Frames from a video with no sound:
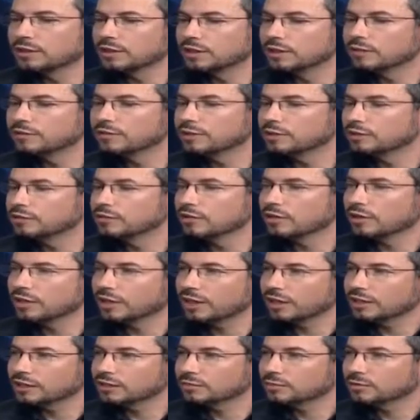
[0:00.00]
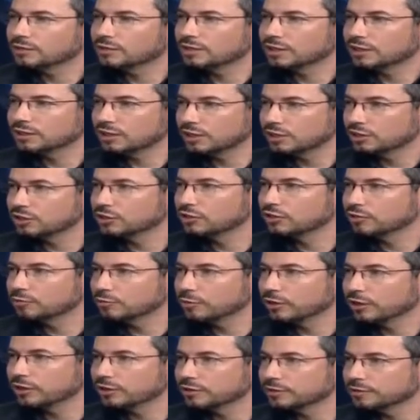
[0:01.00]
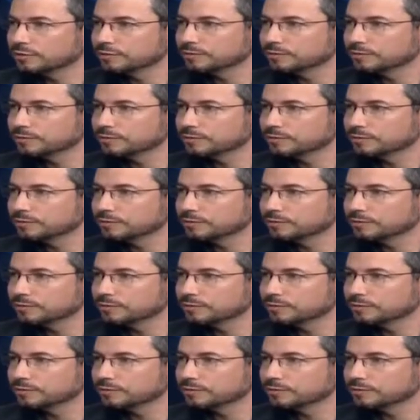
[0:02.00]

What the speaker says: give this to our customers at such a good price.